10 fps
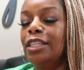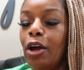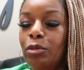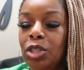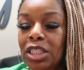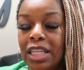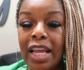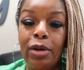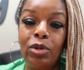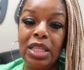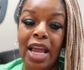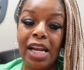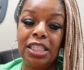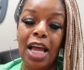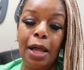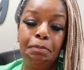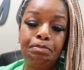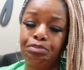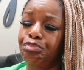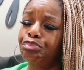so I'm just taking one day at a time.
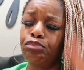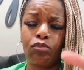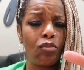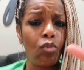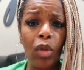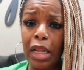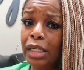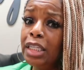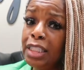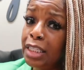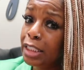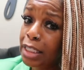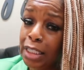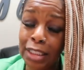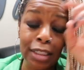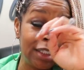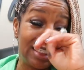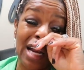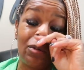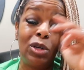Listen, listen, listen,
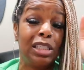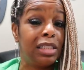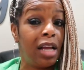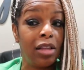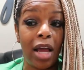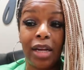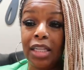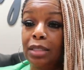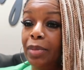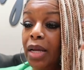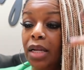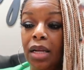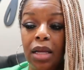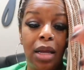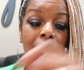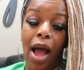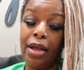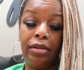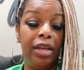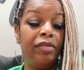listen. I wanted to tell y'all this, but
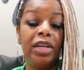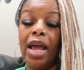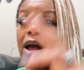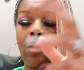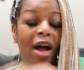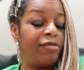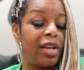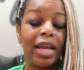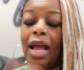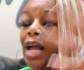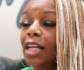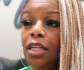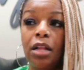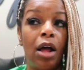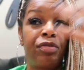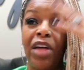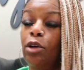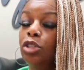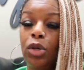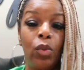I, even now, I feel like I got a
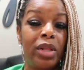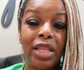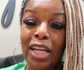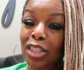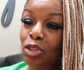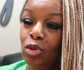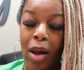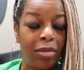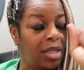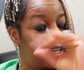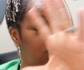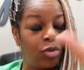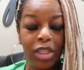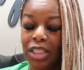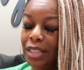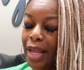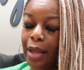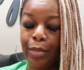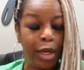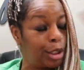thousand and one things to do. I was like, Joy, just
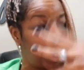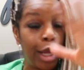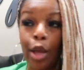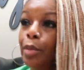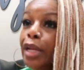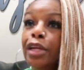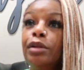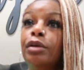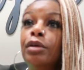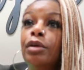take a minute, take a minute